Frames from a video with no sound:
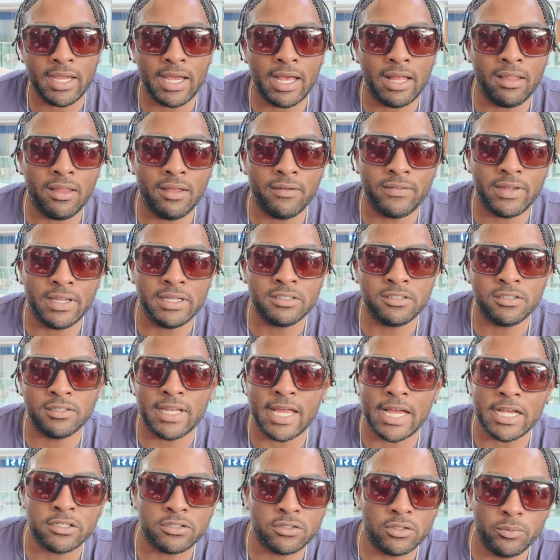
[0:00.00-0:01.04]
I love
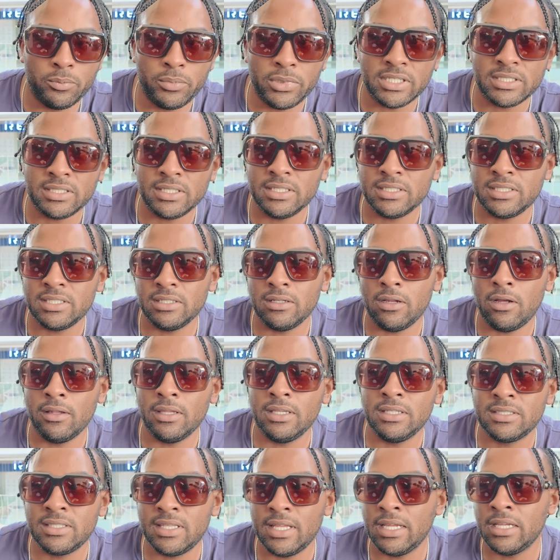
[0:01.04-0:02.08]
international business and all
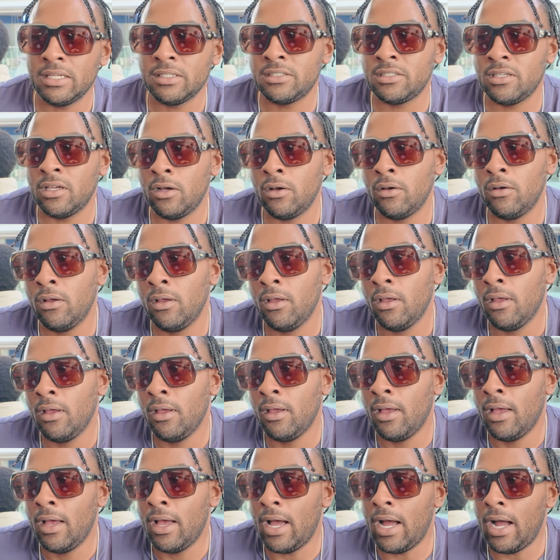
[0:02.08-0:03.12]
these things. So,
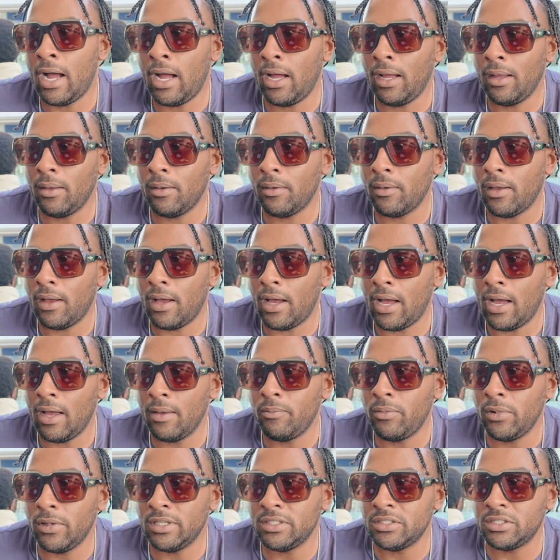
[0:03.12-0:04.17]

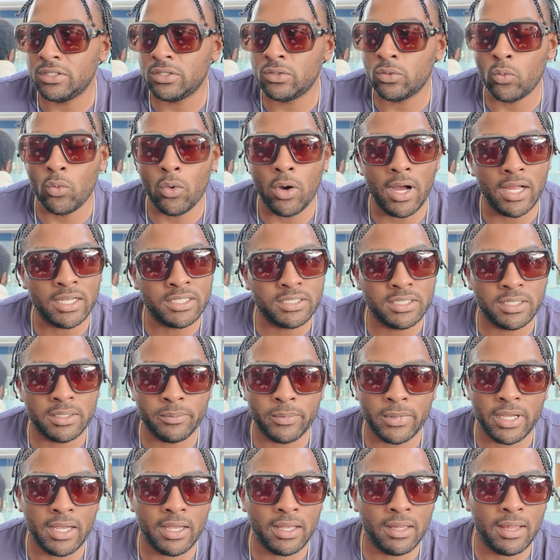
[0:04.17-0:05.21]
I've been just watching,
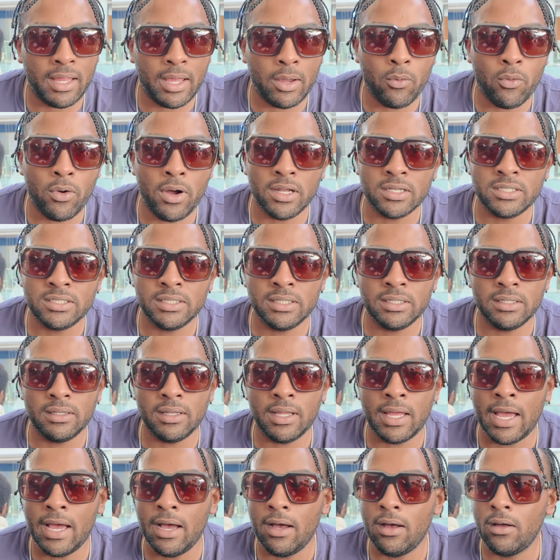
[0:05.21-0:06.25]
man. Watching
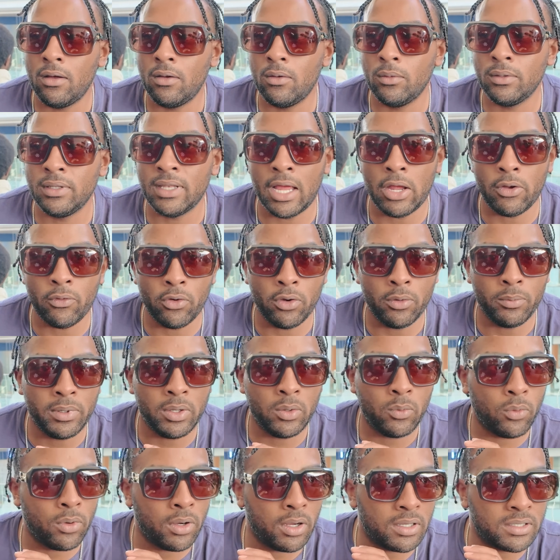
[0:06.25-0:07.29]
how Nairobi
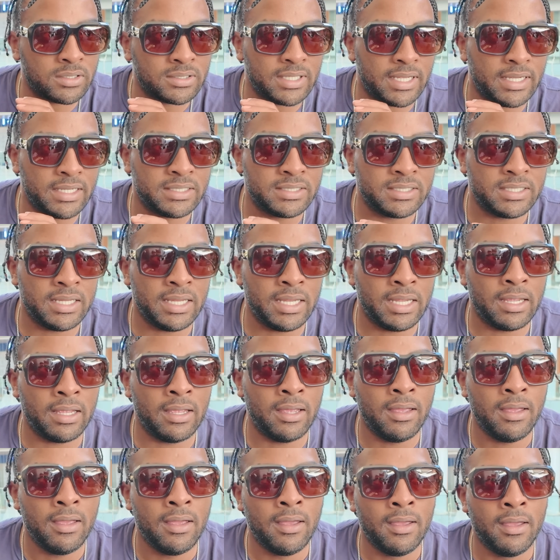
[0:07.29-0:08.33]
works. Seeing
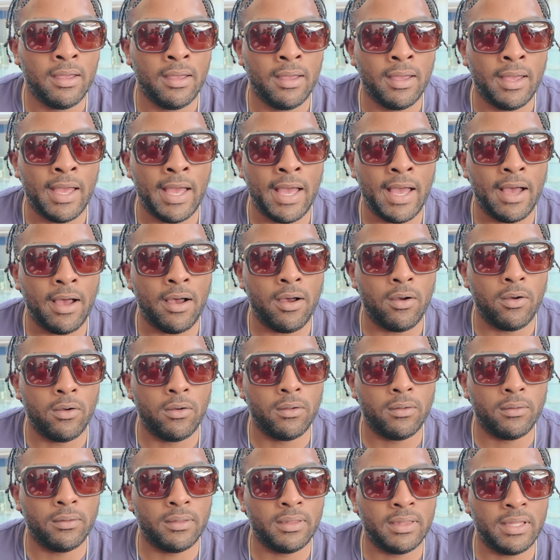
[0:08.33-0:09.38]
how
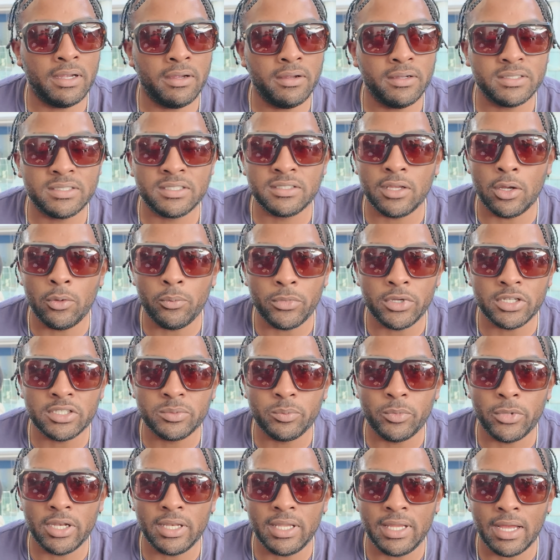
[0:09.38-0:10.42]
there is so much
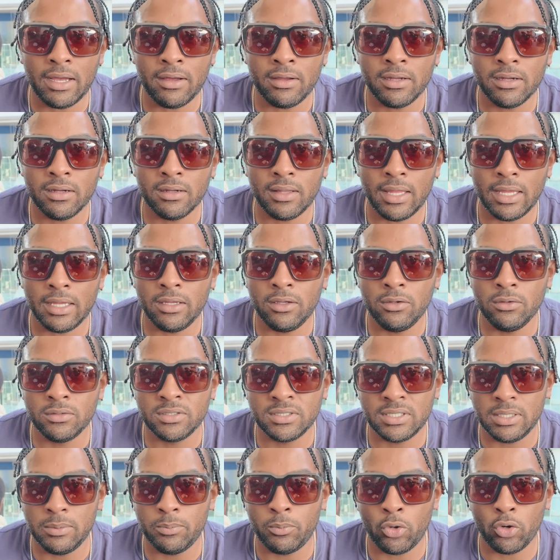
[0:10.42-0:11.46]
money out here. You
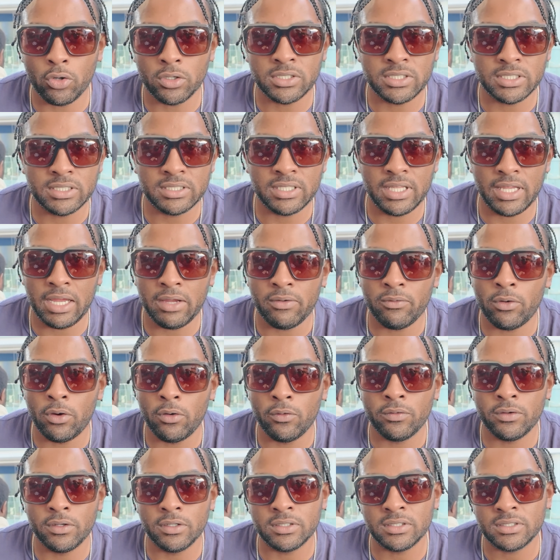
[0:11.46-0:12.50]
see Porsches, Land
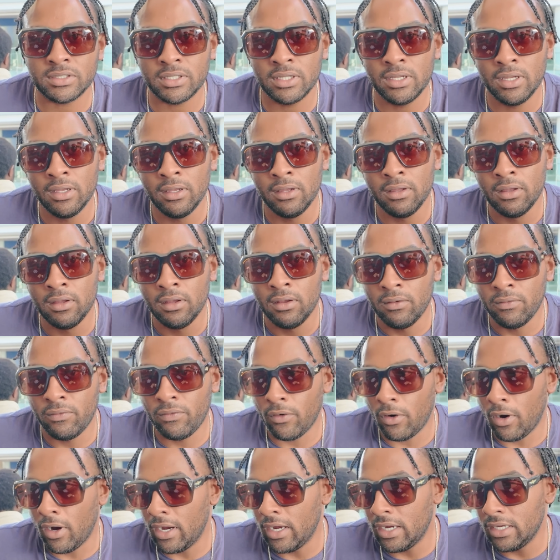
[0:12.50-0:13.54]
Rovers,
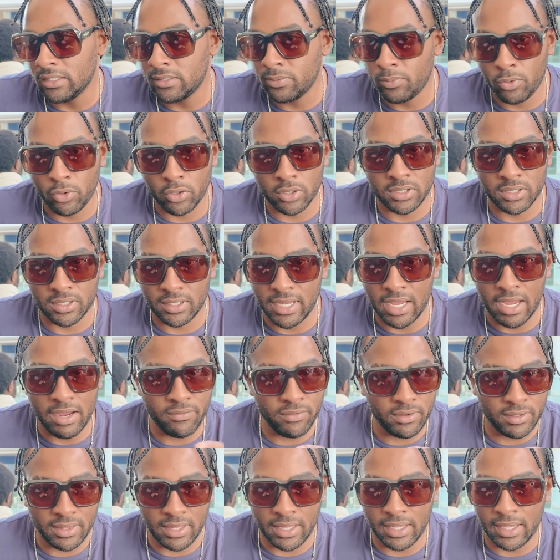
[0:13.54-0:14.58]
Ferraris, Porsche,
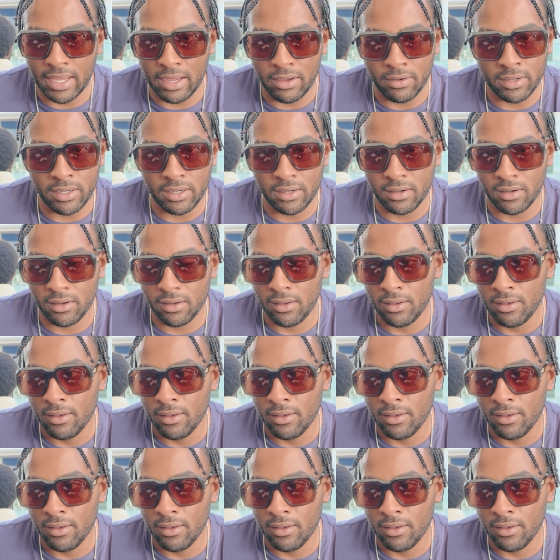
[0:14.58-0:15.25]
everything out here.